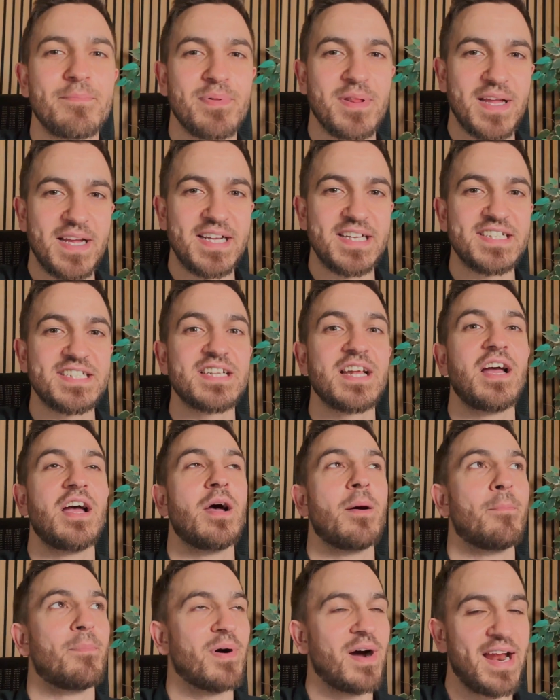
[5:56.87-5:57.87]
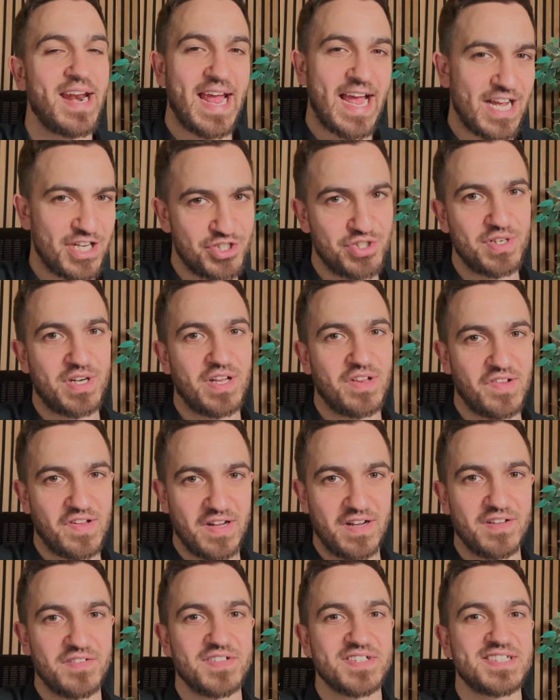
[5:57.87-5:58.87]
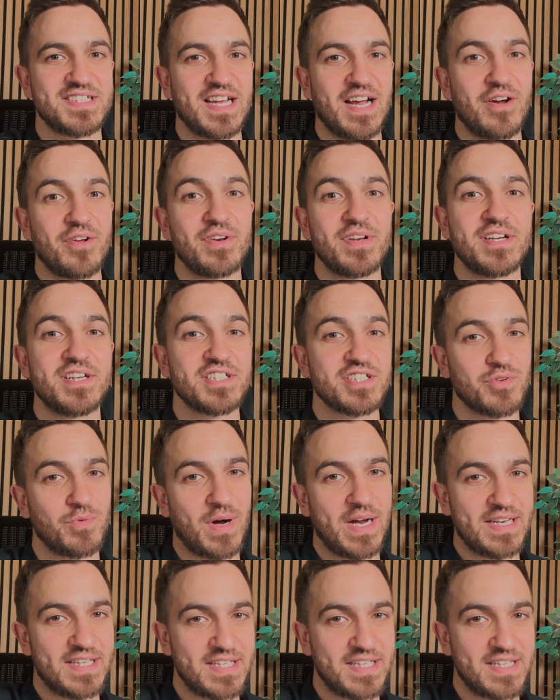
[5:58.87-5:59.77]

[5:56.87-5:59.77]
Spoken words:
place, but as you can tell, the sound is quite